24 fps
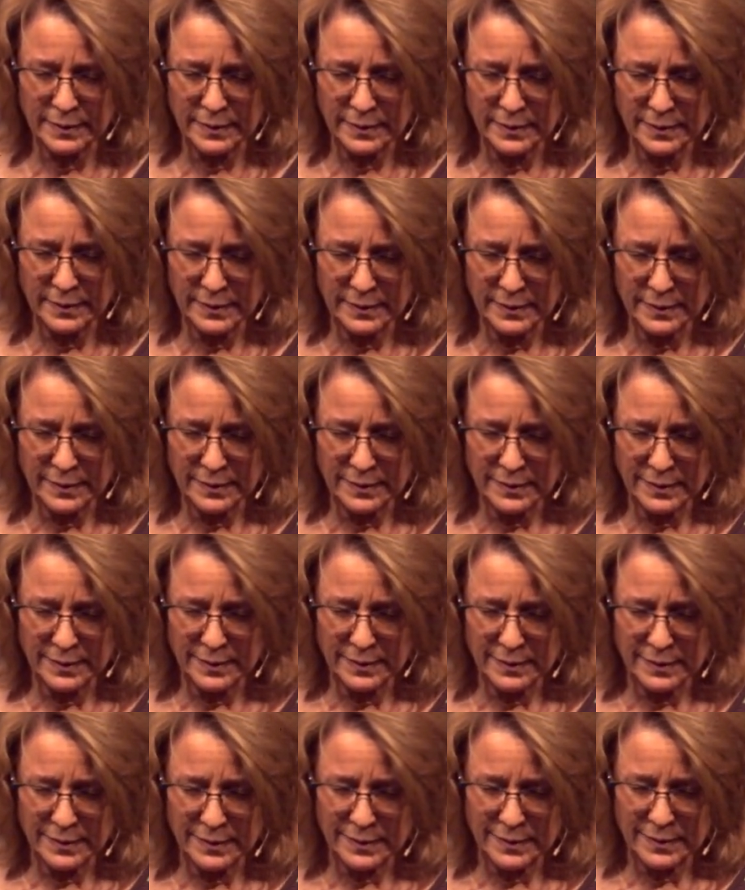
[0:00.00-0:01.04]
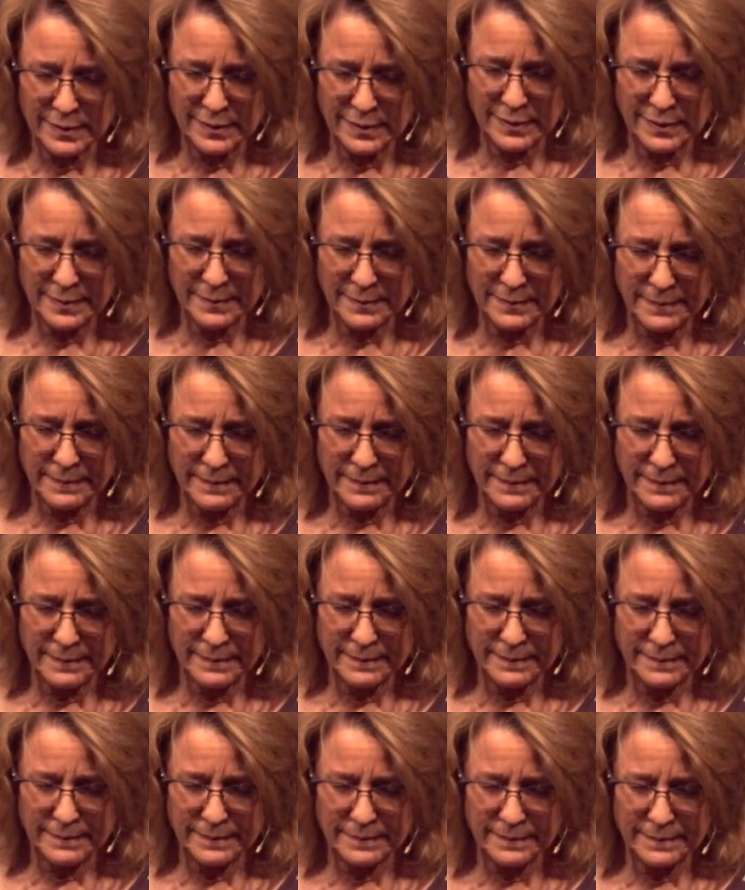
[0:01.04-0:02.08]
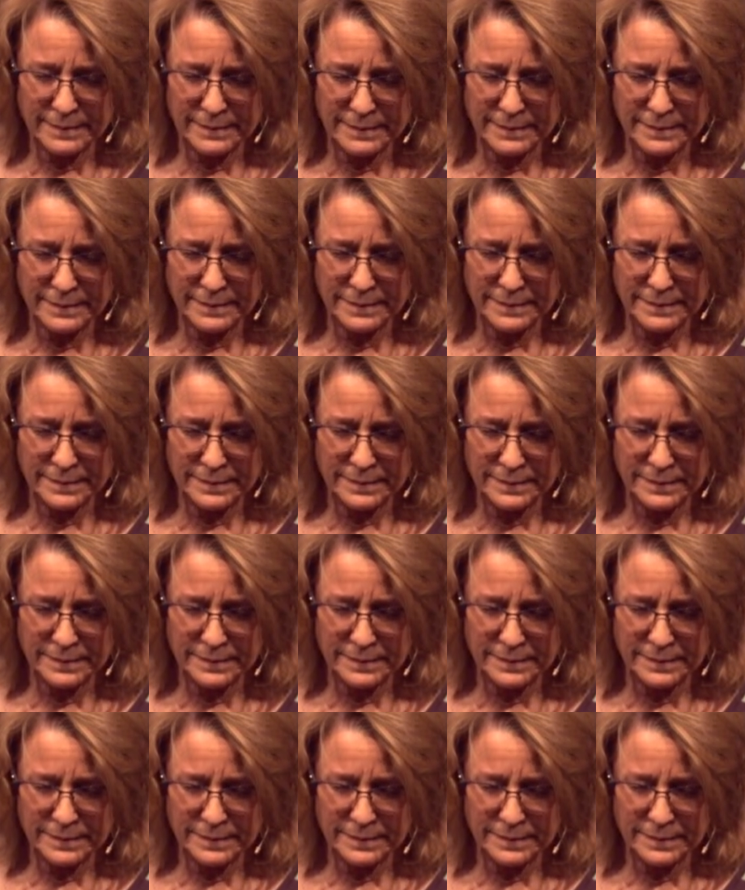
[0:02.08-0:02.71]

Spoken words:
(no one is talking)